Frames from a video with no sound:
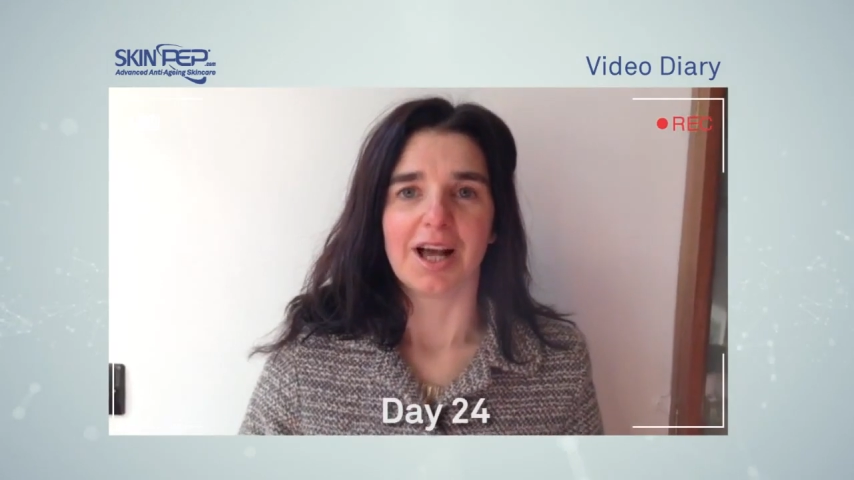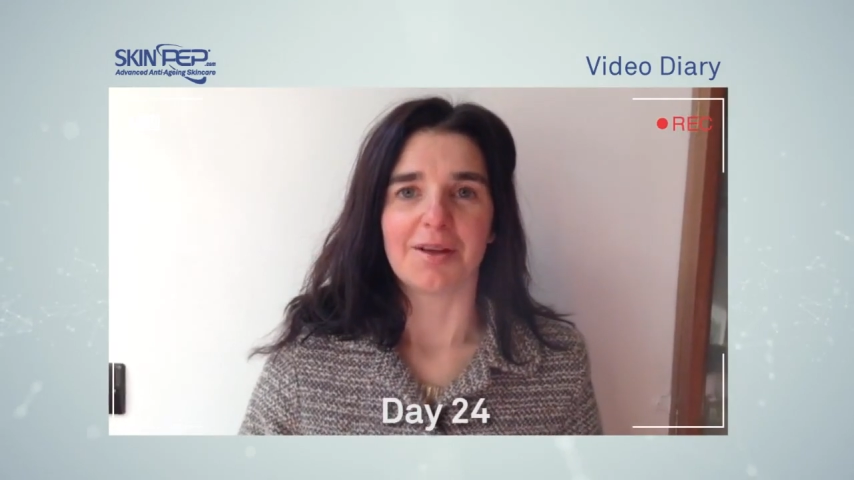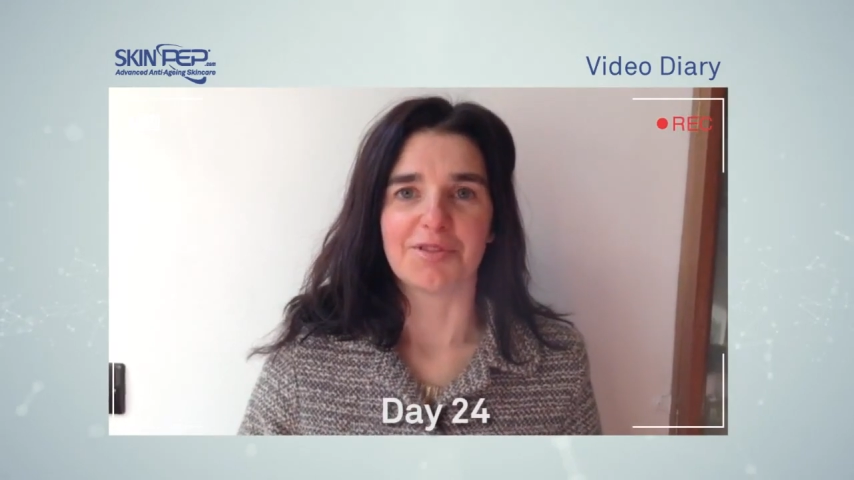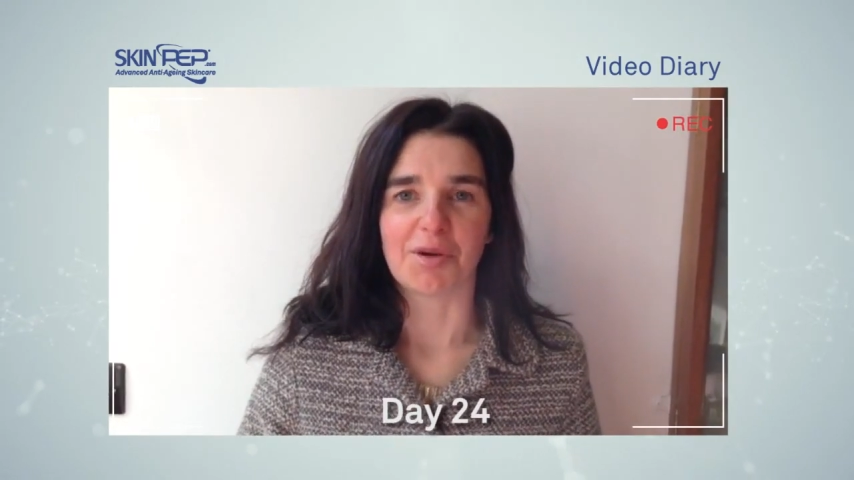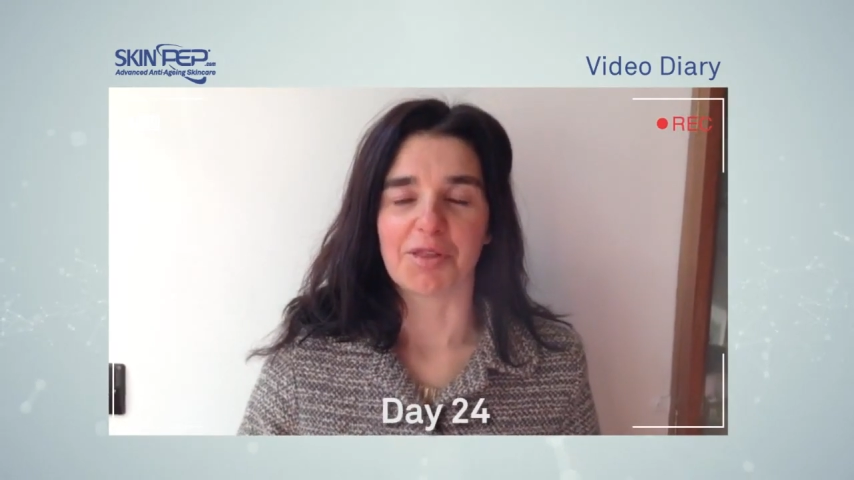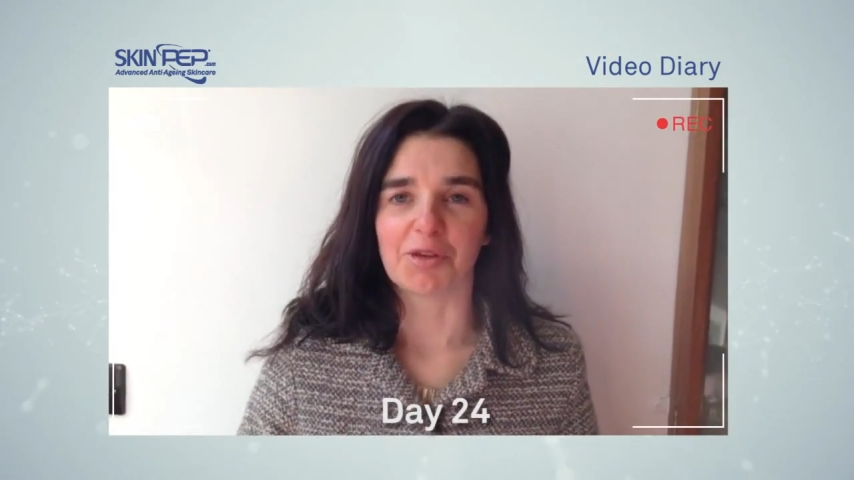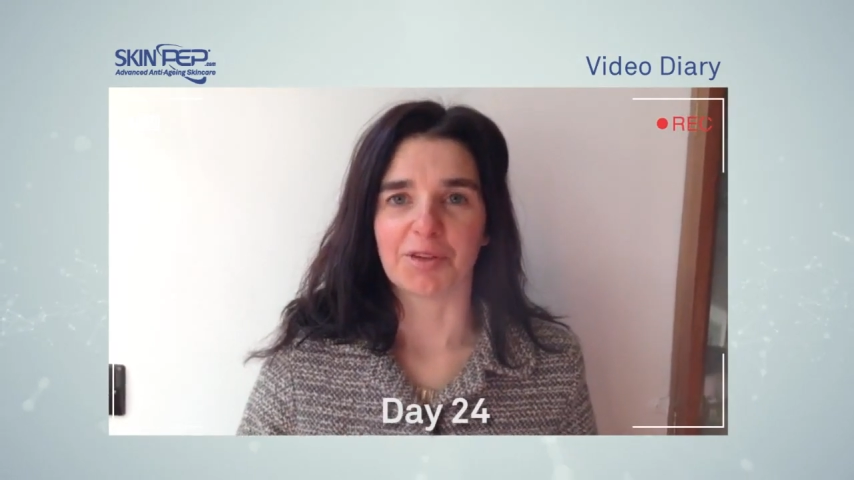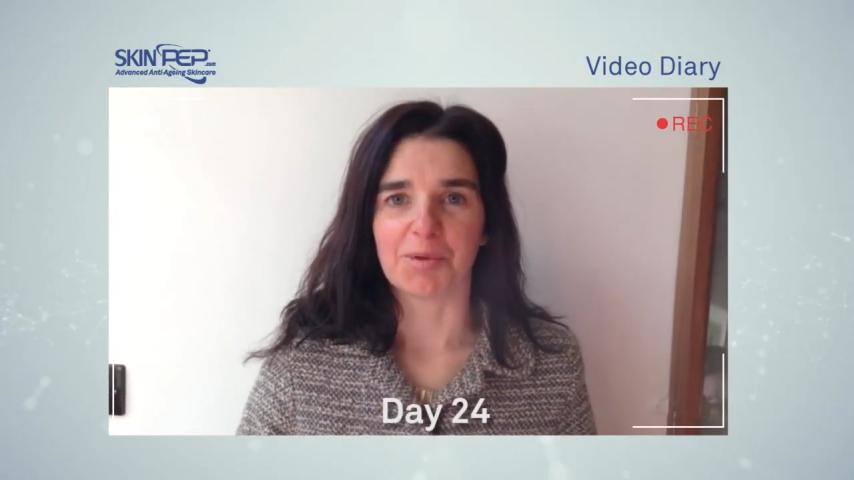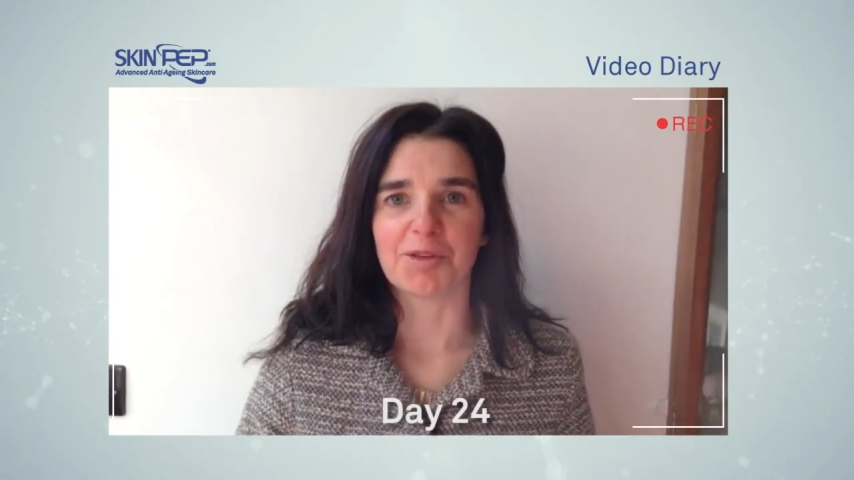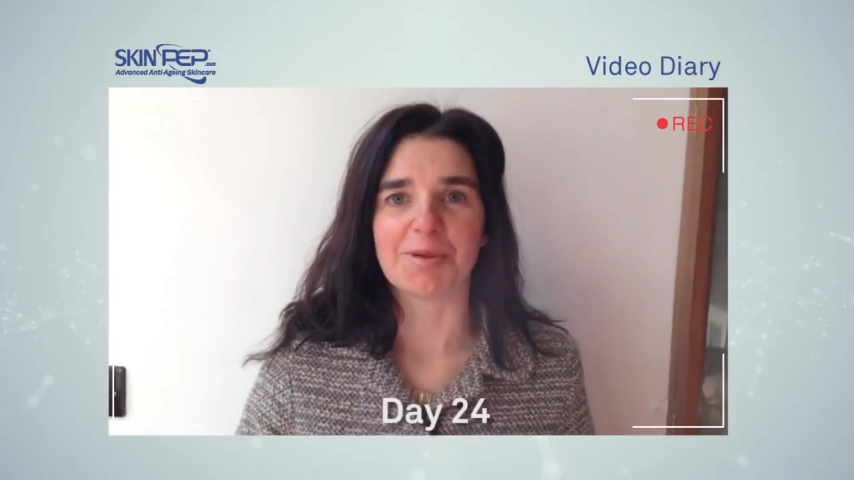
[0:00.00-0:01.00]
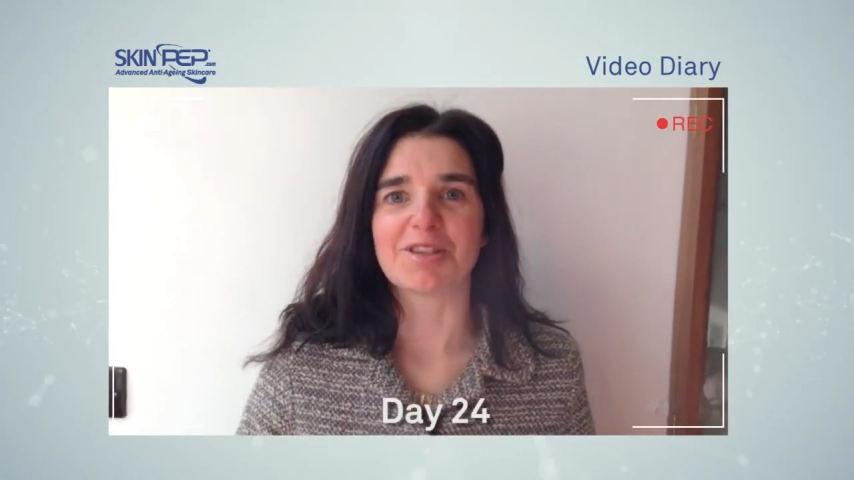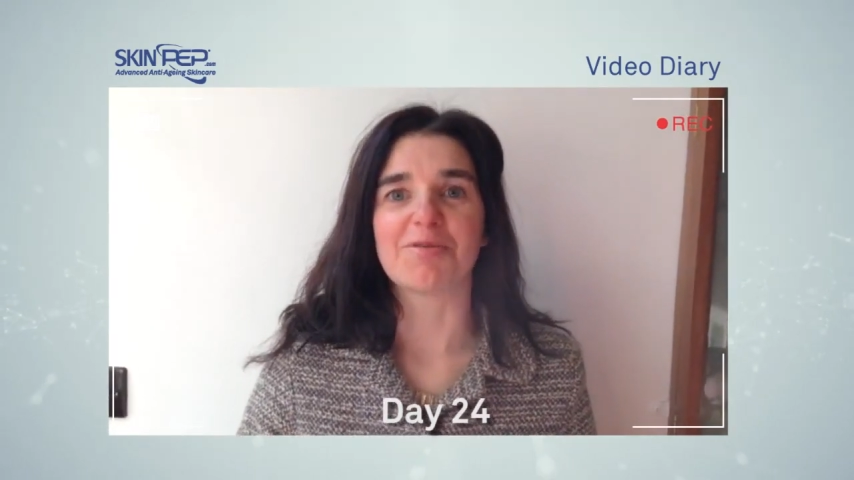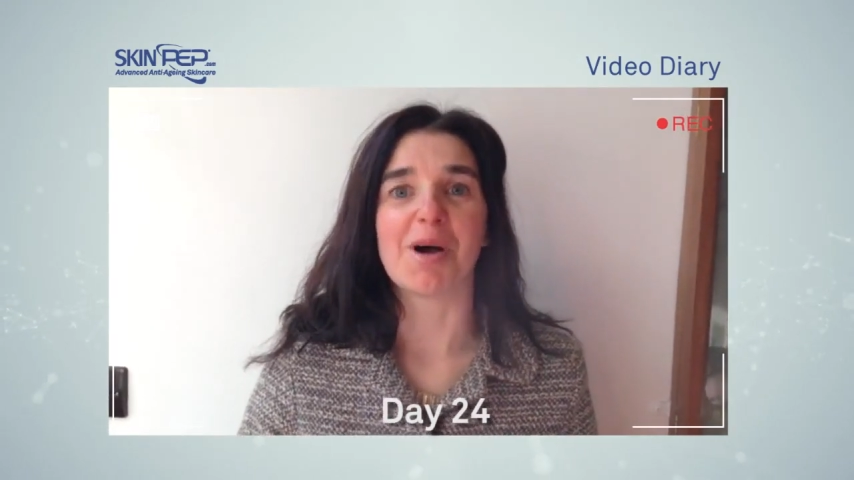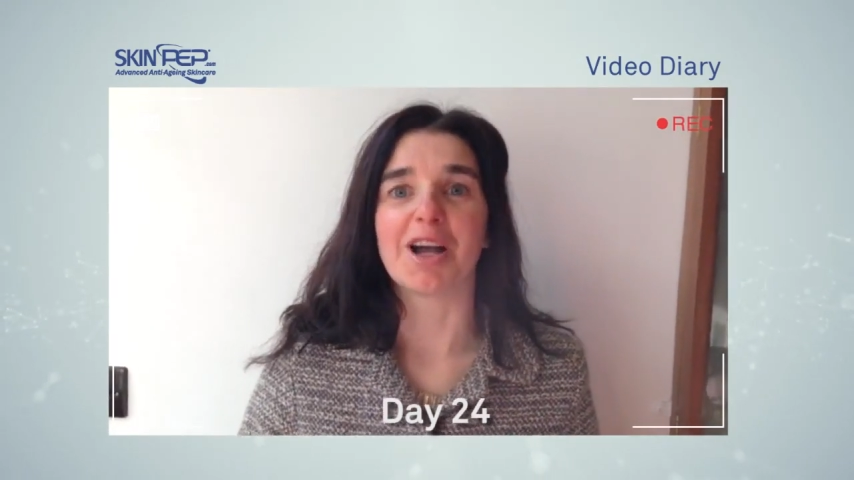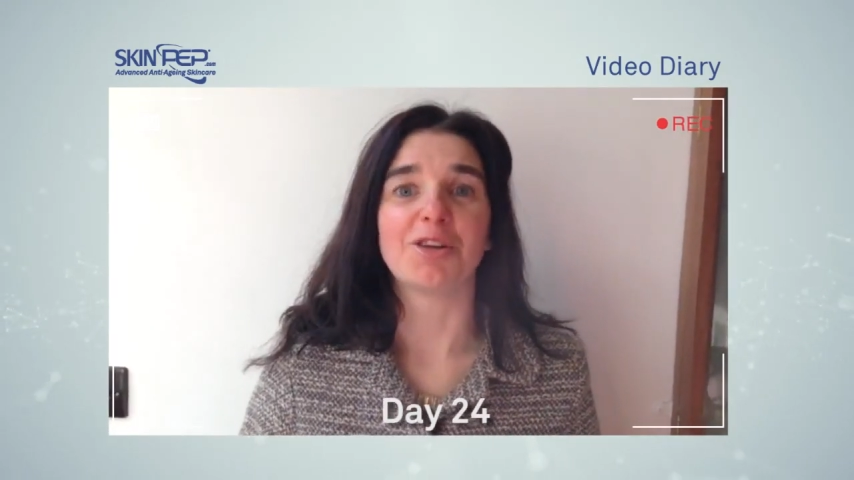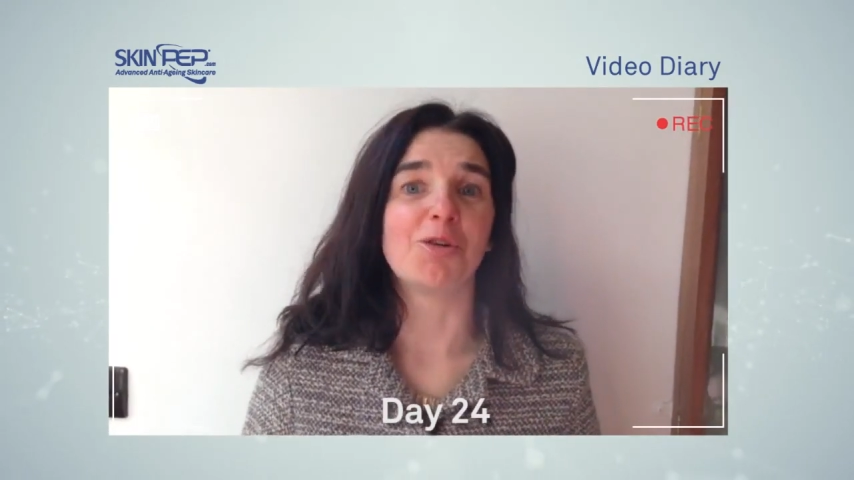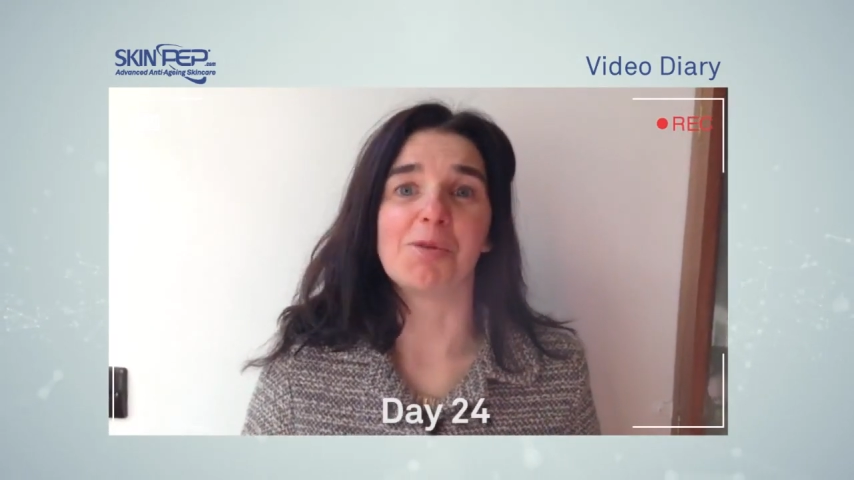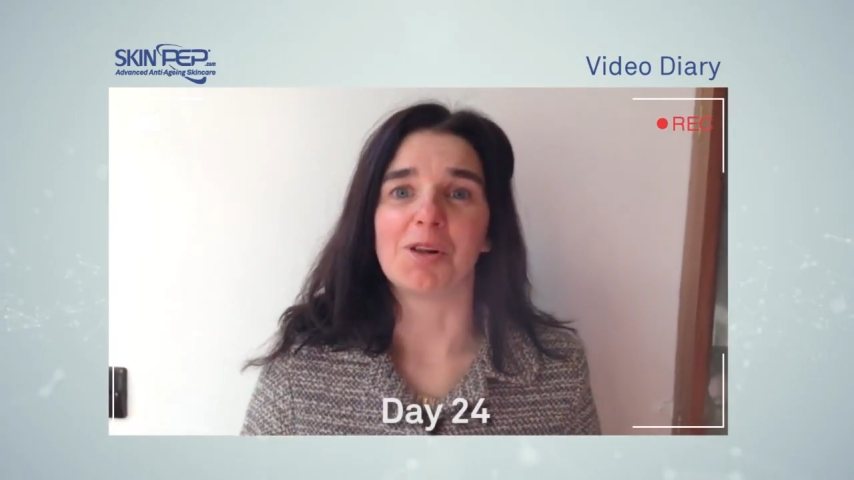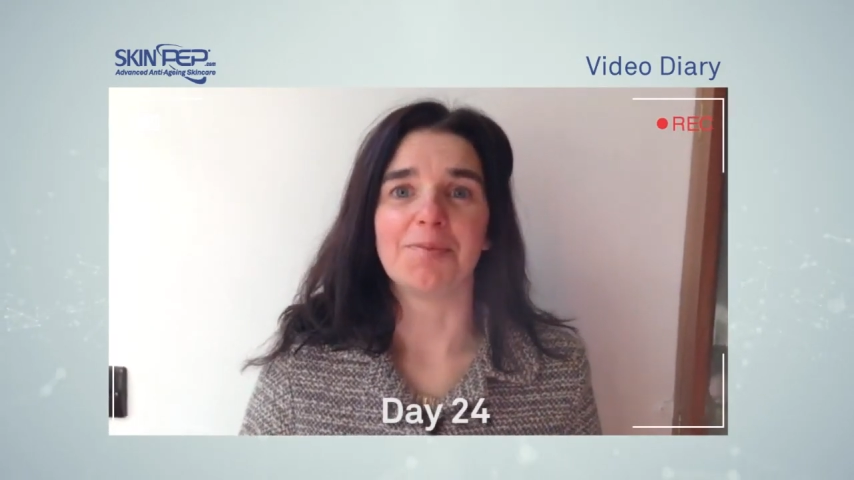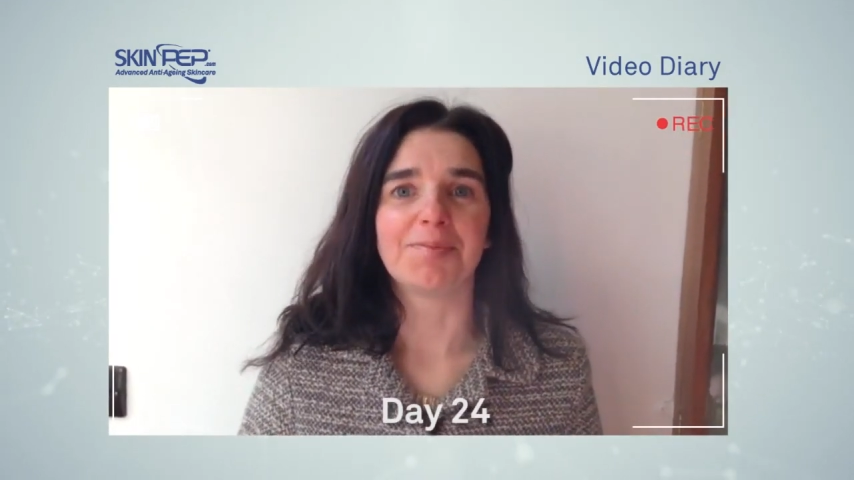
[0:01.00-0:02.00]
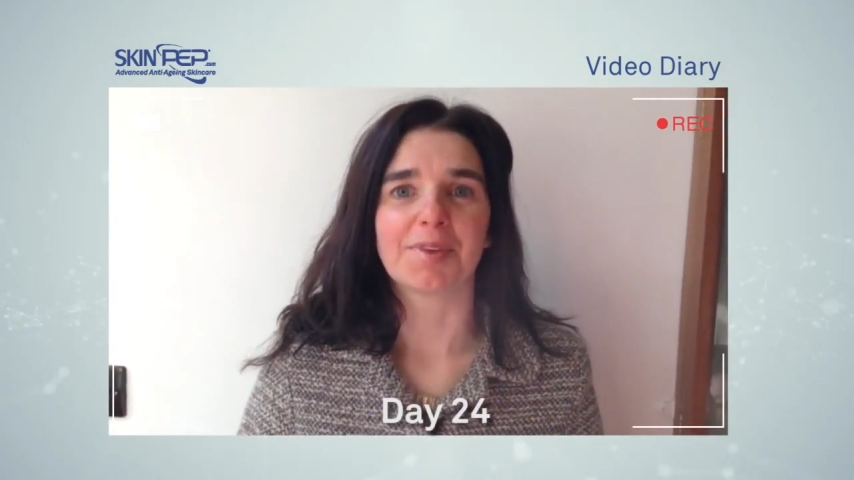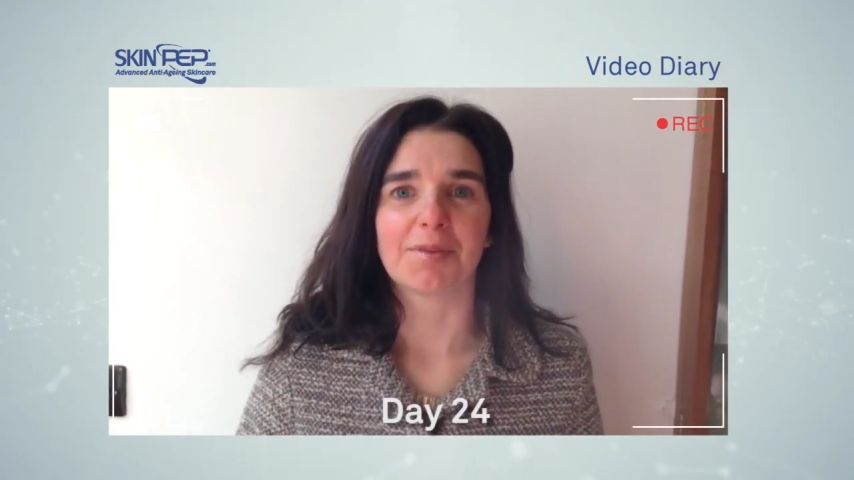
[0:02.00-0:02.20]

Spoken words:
And so I thought I'd put a bit of my normal